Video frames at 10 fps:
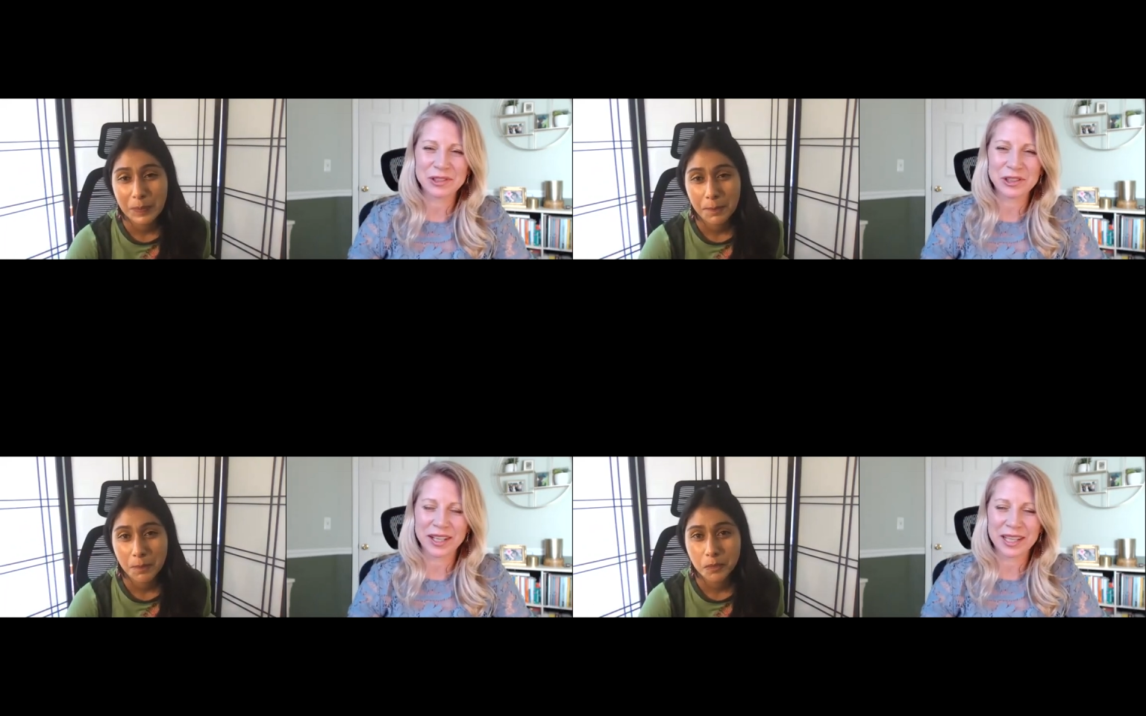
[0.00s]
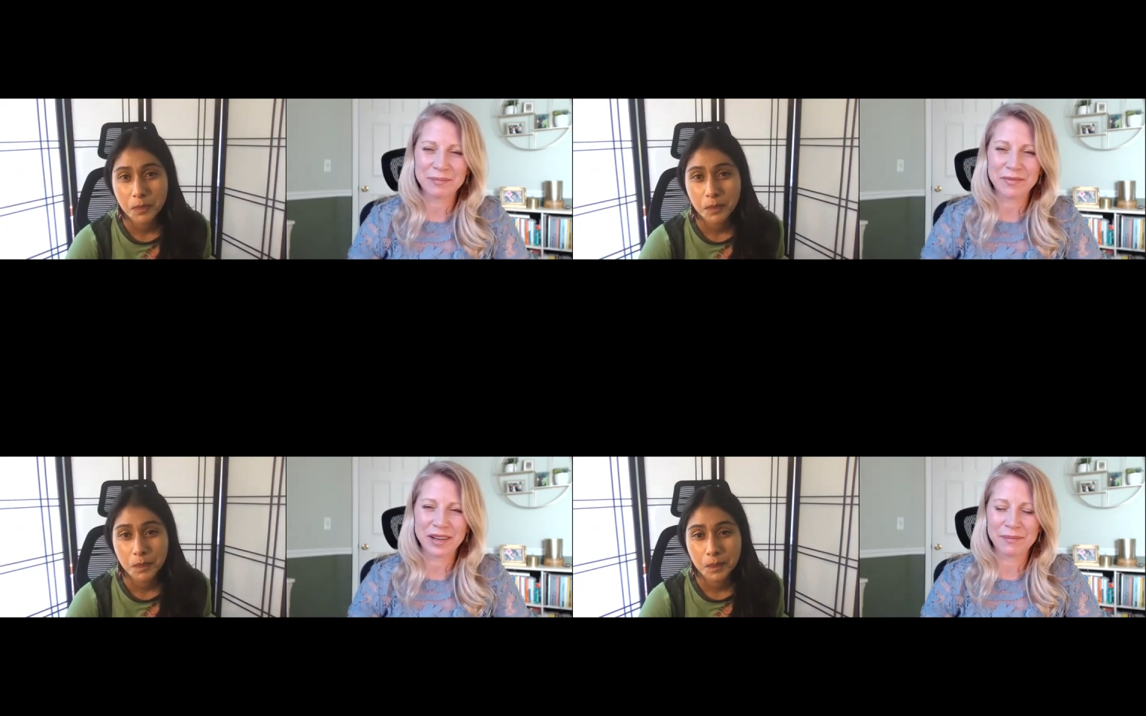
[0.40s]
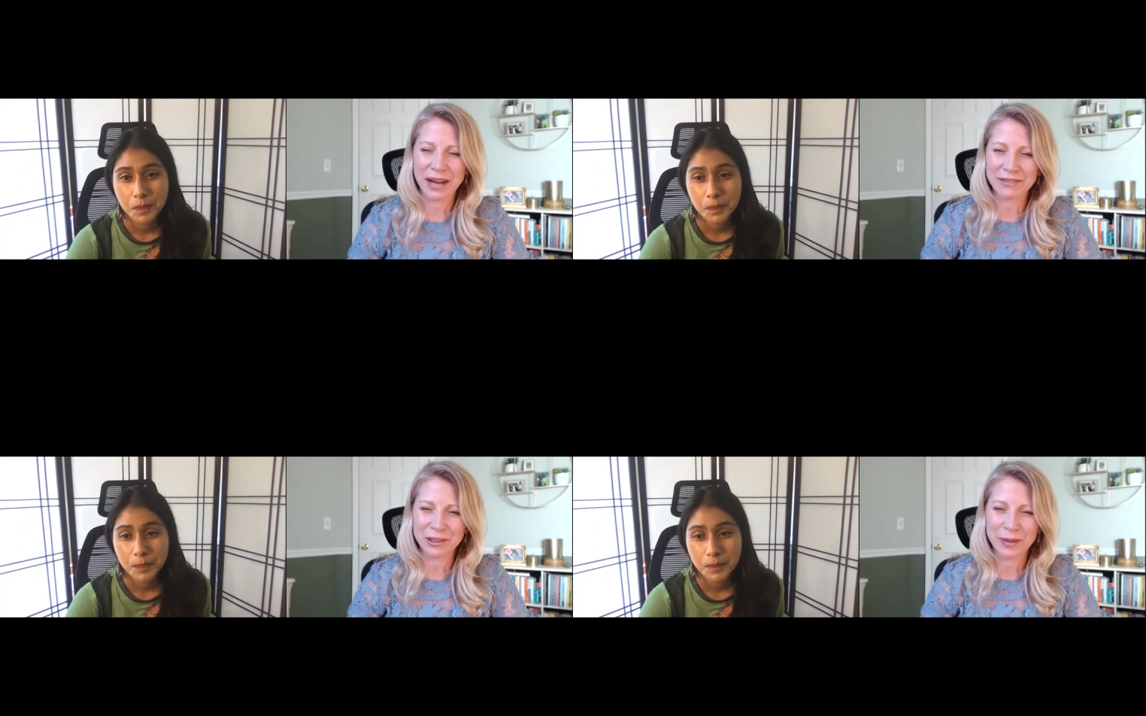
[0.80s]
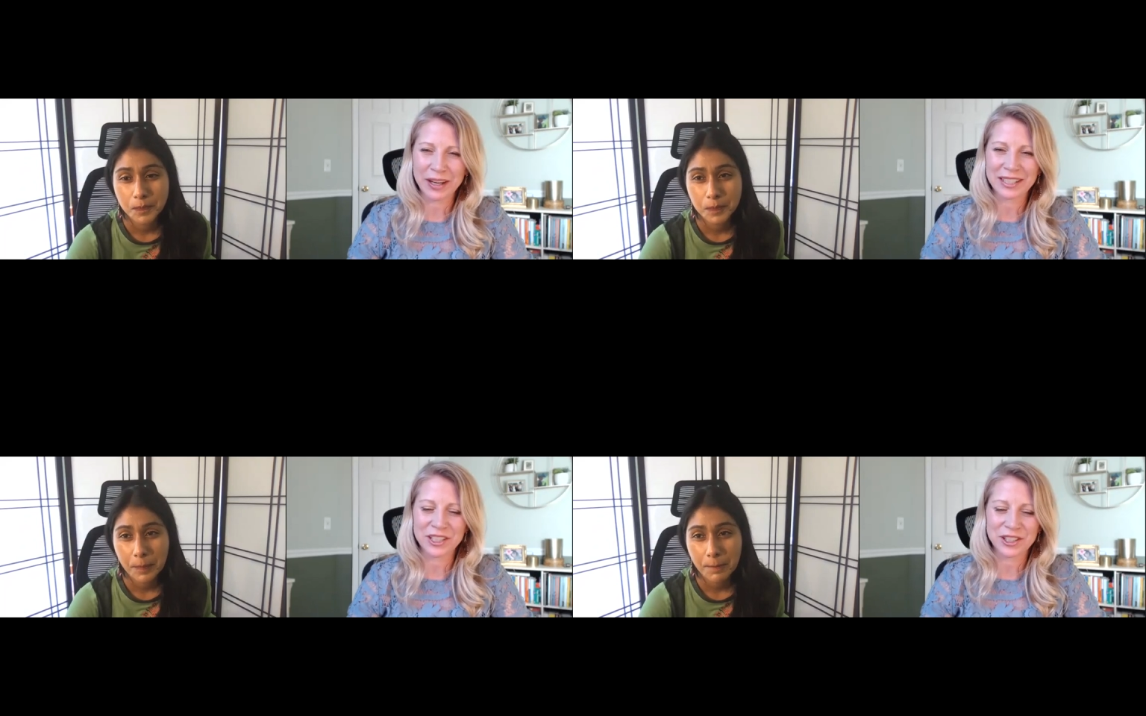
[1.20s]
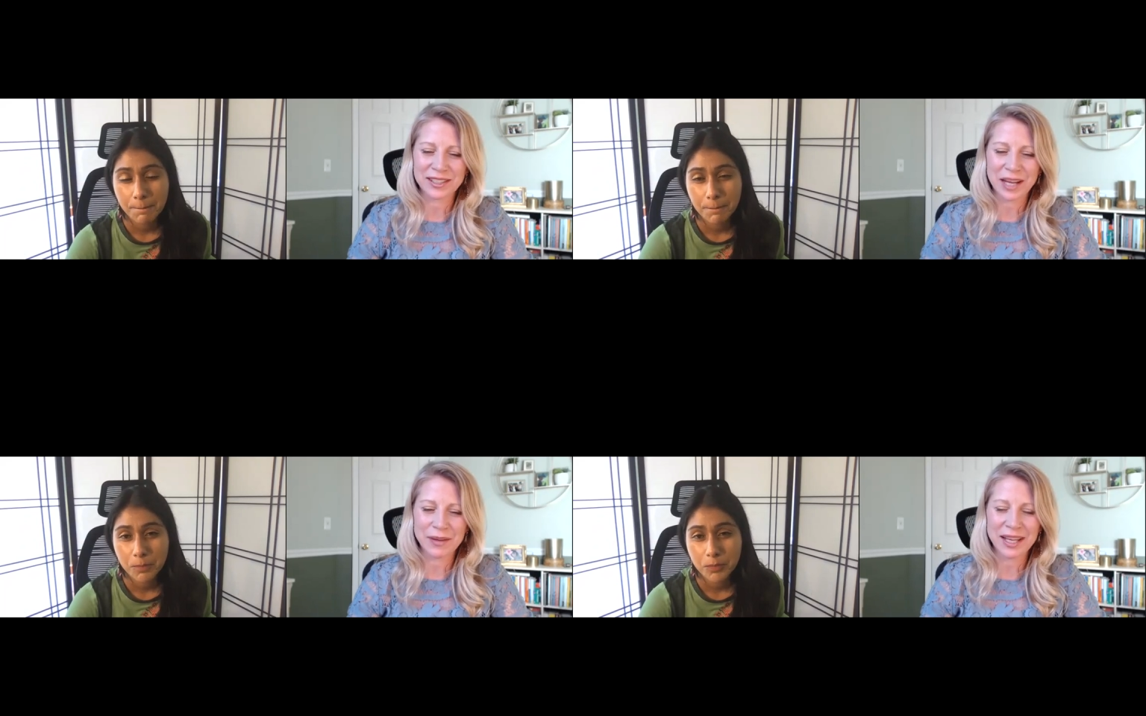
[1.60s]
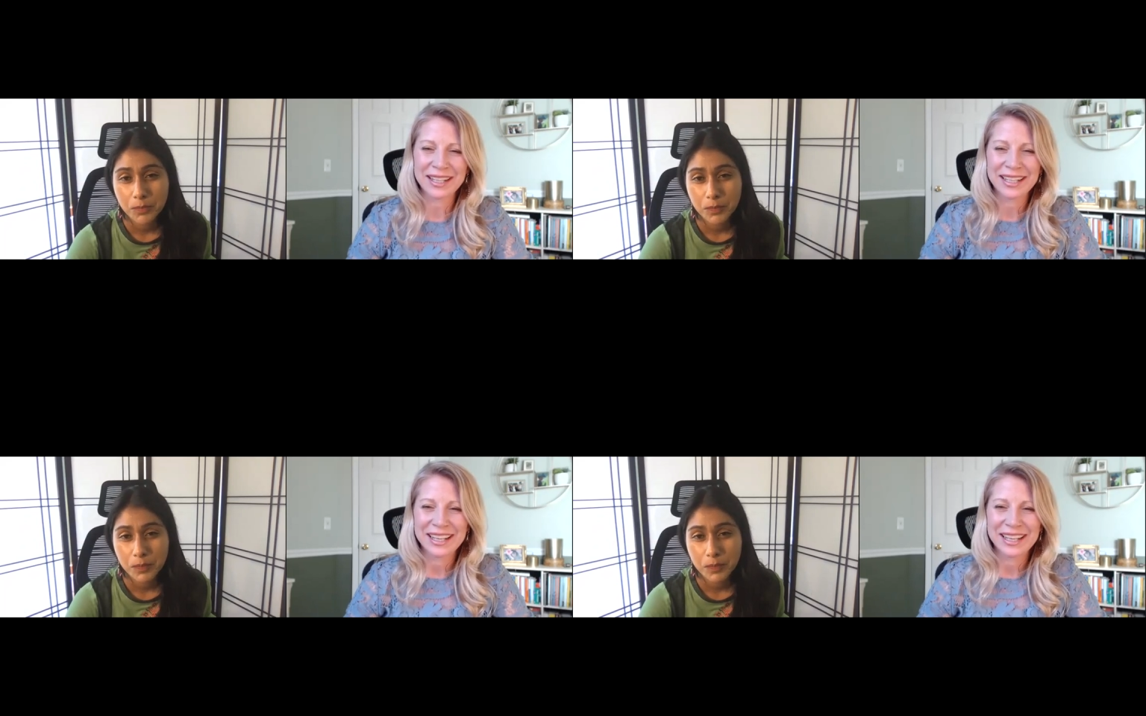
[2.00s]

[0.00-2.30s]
Speaker 1: joining the Mindful Parent Teacher Summit.